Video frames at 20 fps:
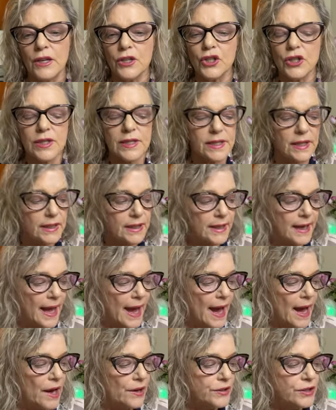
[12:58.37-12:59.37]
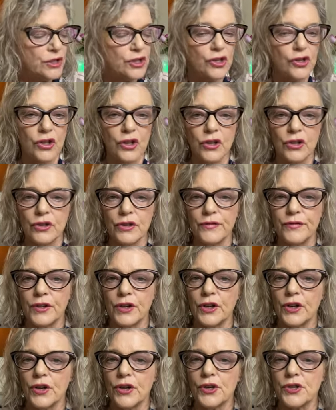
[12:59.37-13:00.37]
Just send it out into the
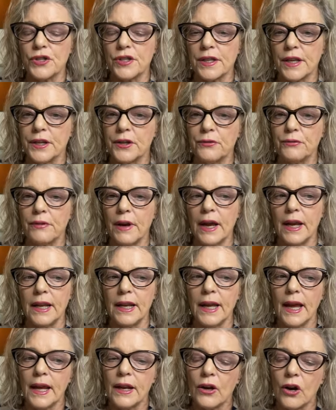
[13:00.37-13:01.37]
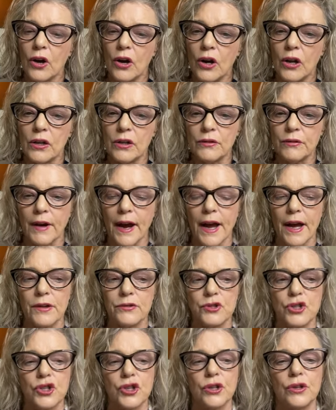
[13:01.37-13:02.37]
universe. Let it radiate all
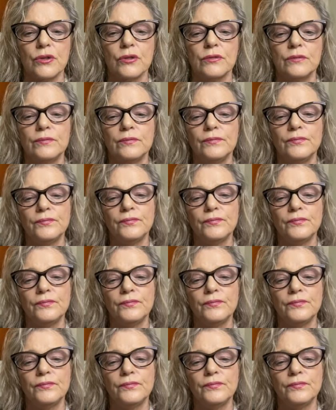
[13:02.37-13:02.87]
around you.